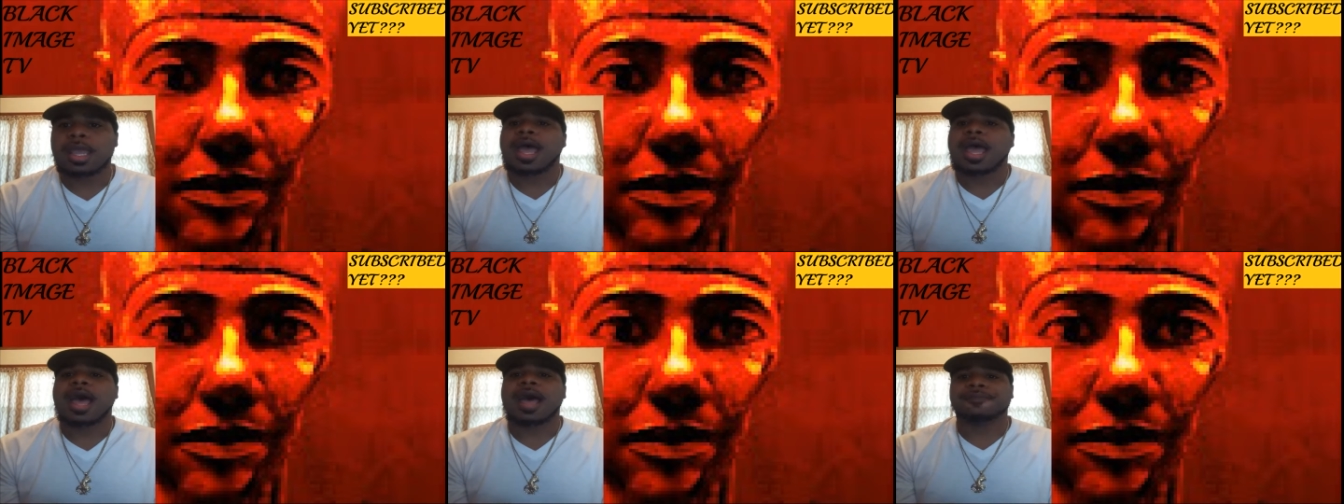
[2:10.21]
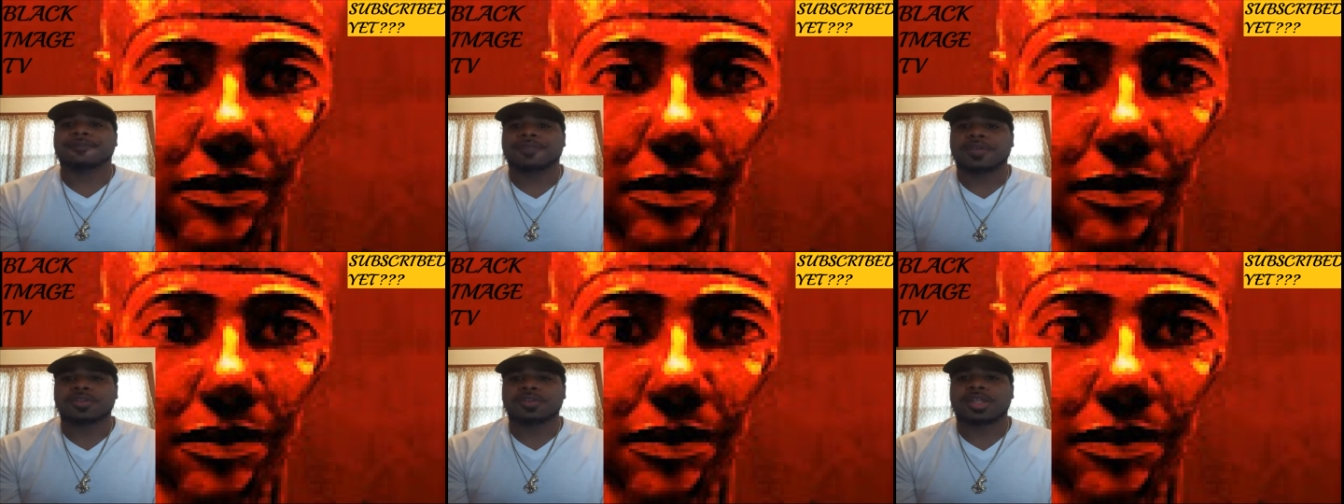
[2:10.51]
I
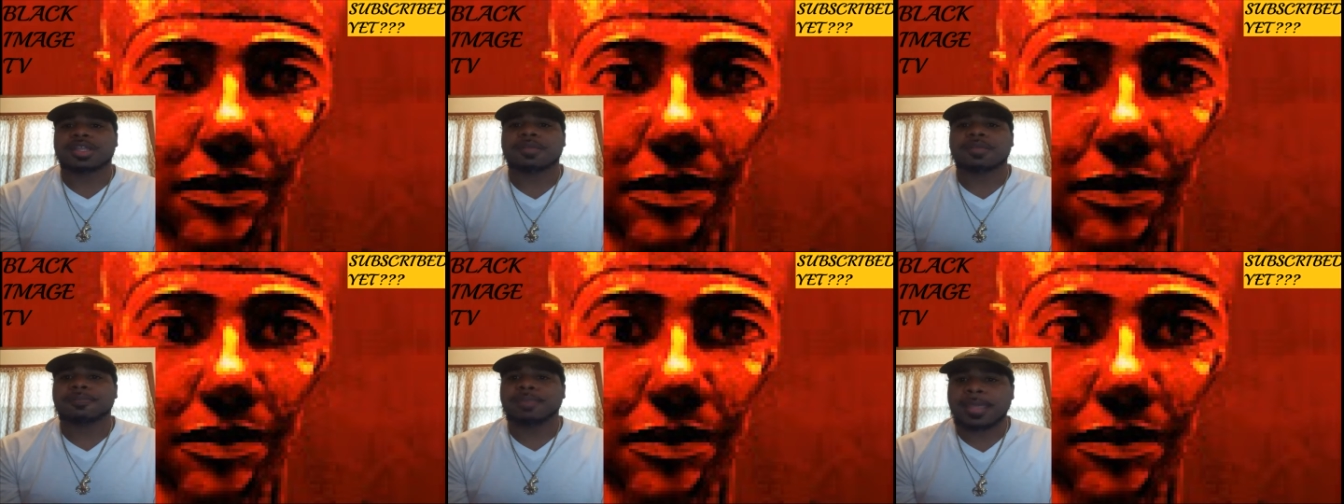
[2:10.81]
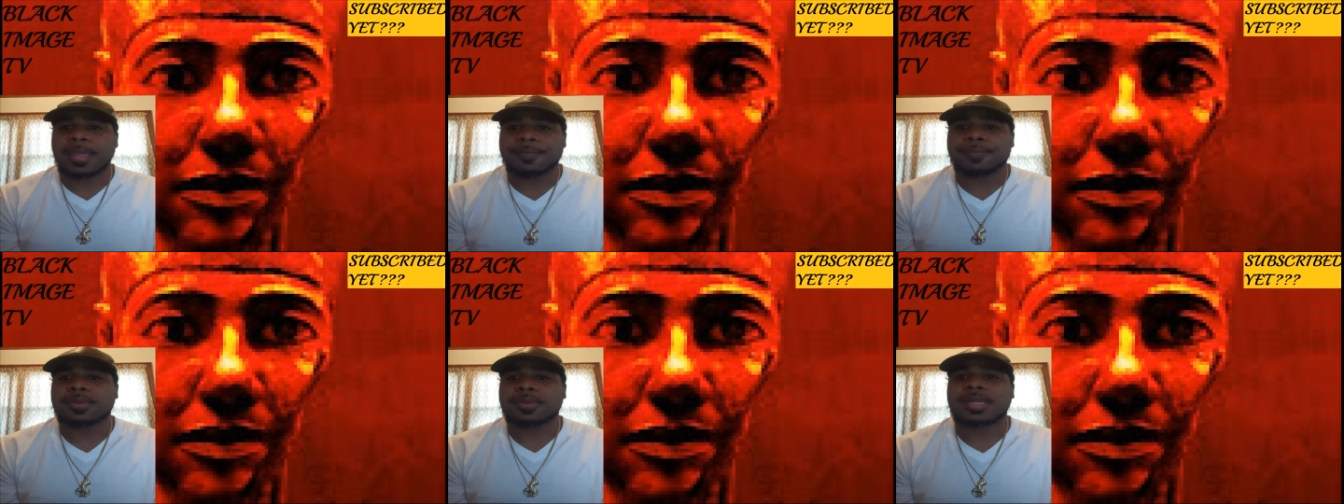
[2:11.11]
feel that the
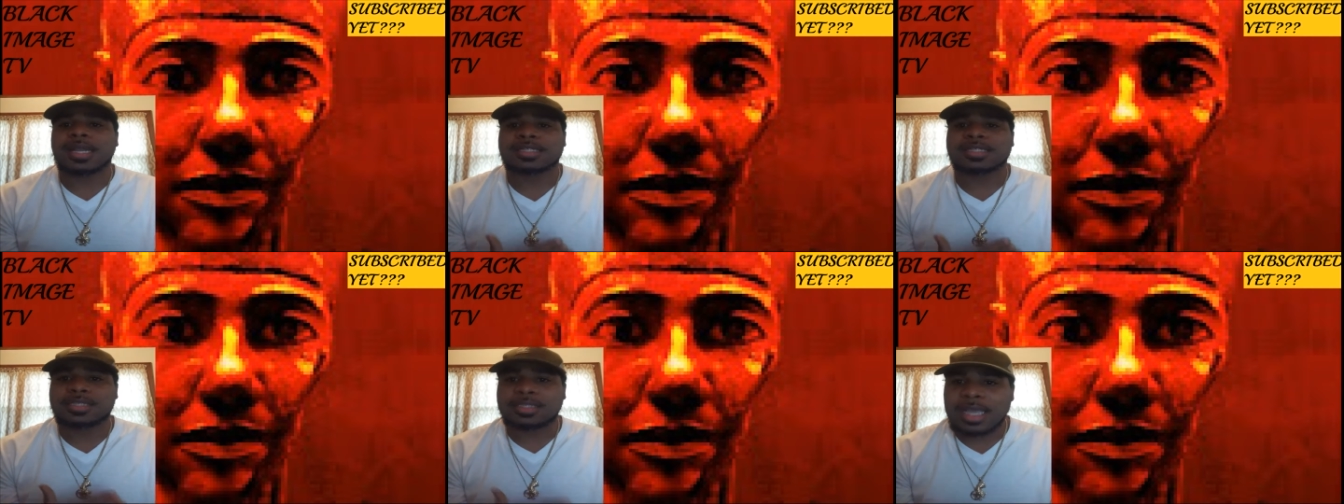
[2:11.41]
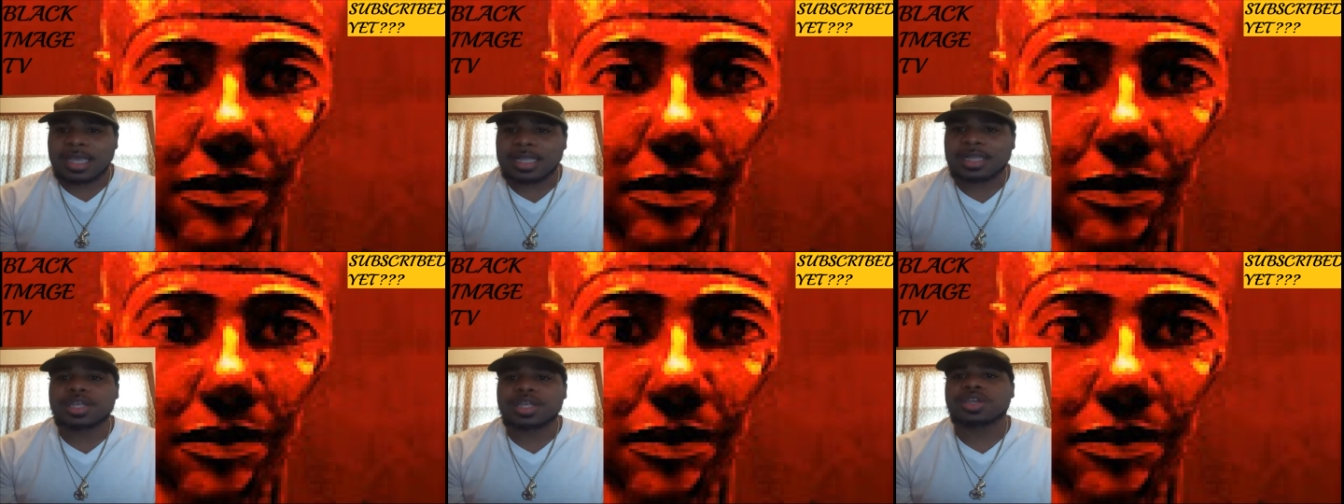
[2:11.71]
people that's
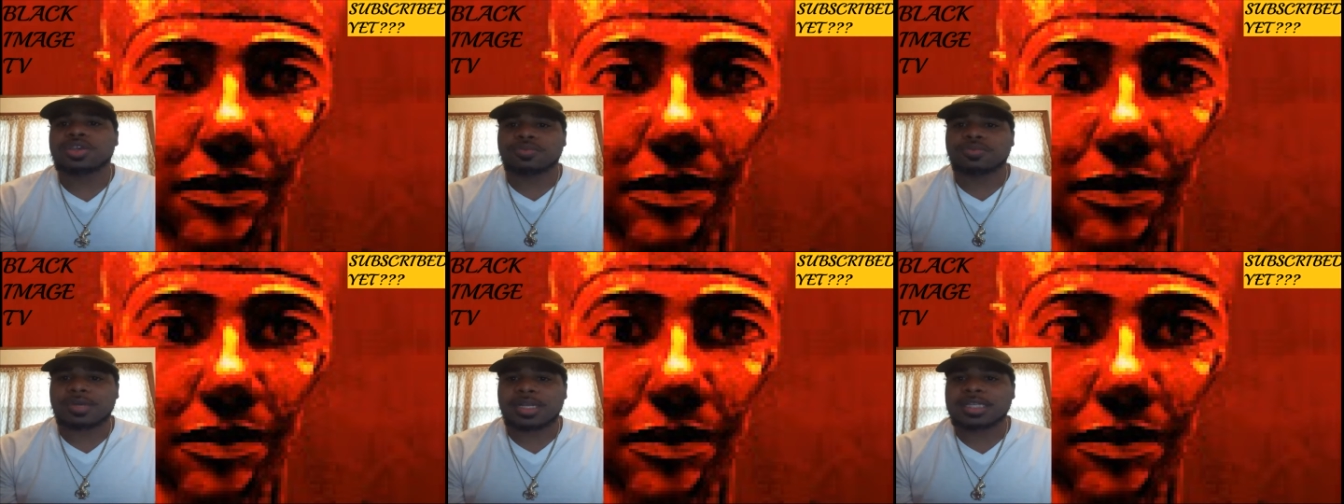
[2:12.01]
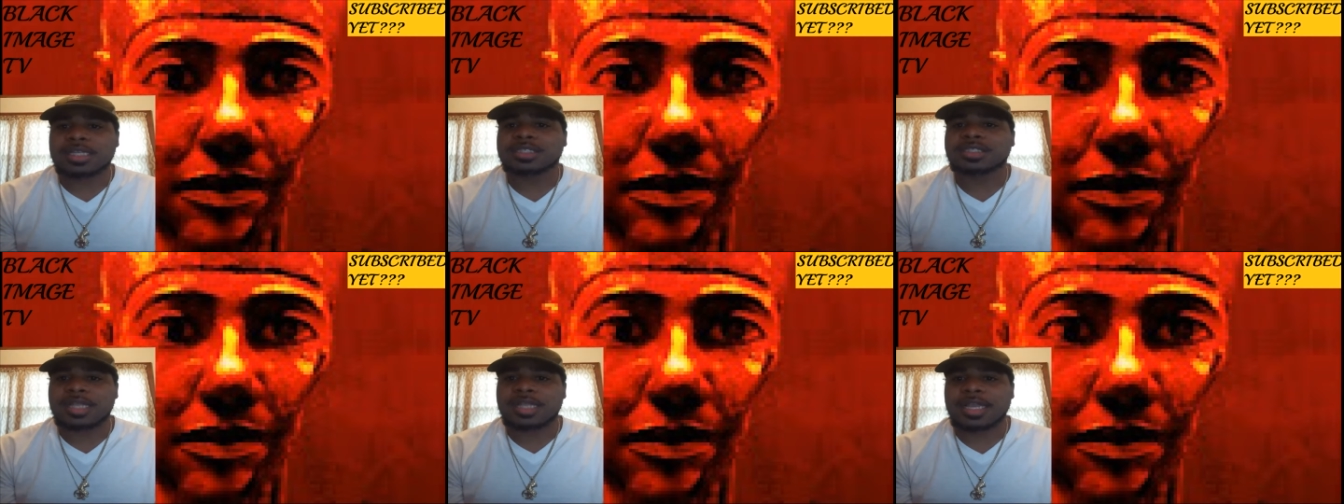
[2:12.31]
telling you
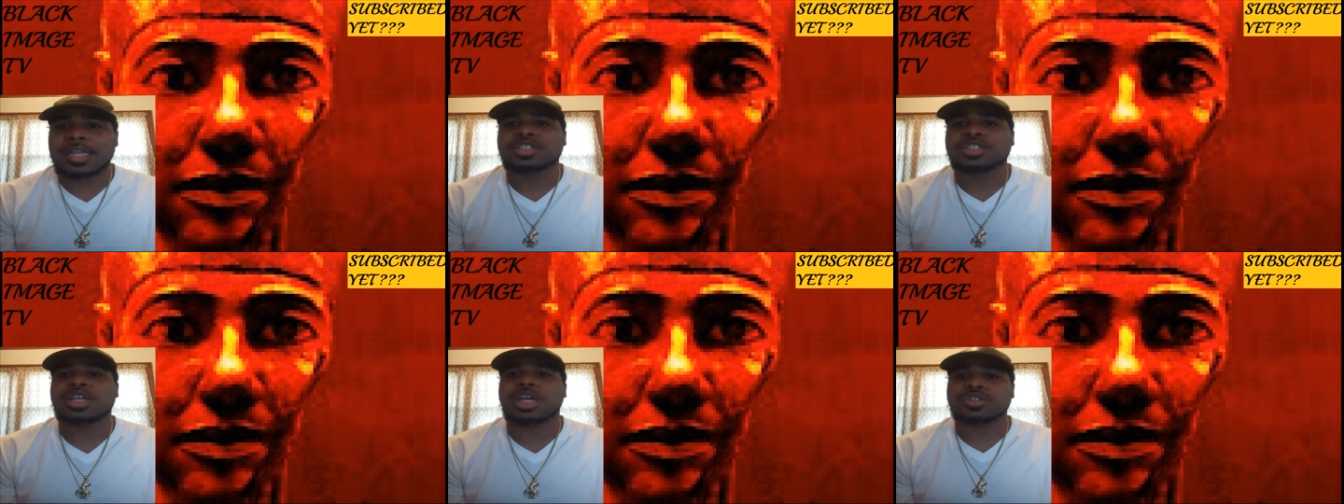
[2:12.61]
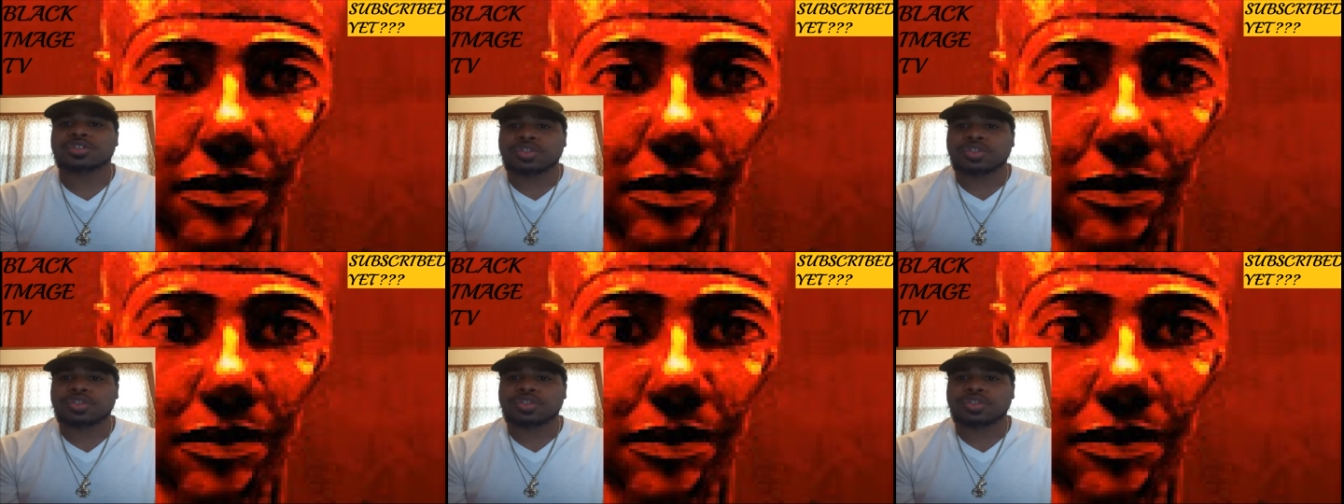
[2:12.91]
these things are